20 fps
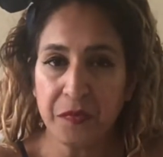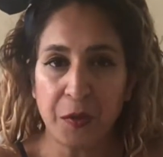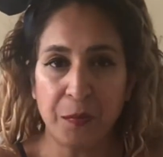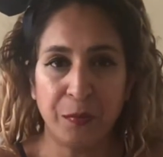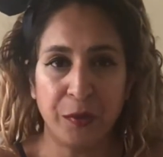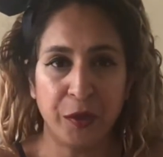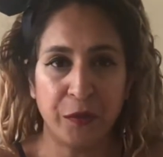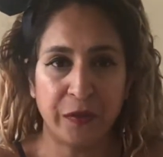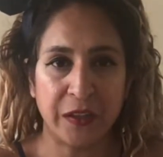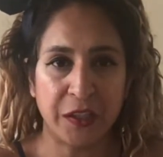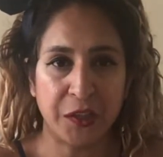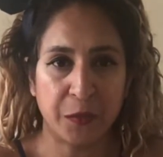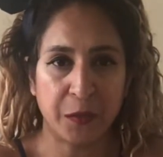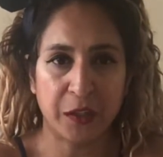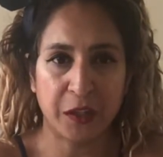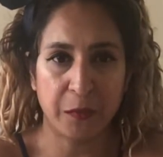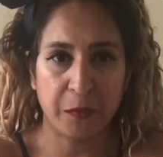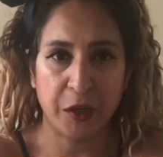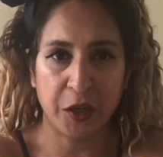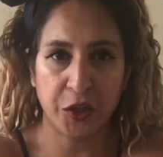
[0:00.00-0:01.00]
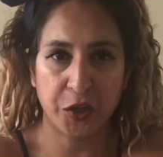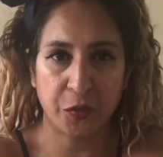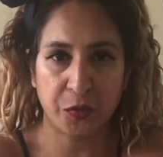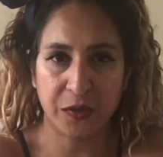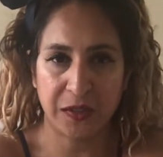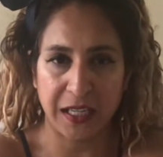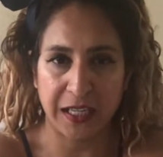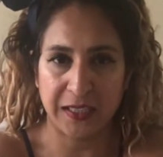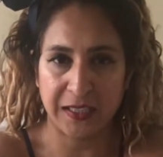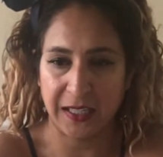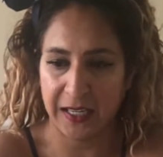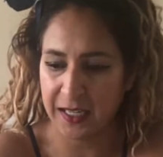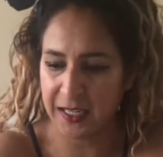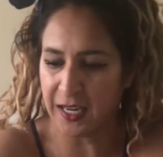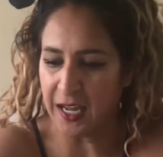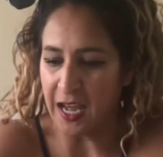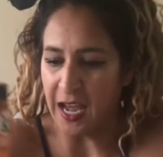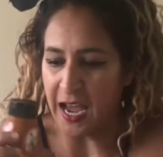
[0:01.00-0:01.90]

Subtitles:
move into a commercial setting,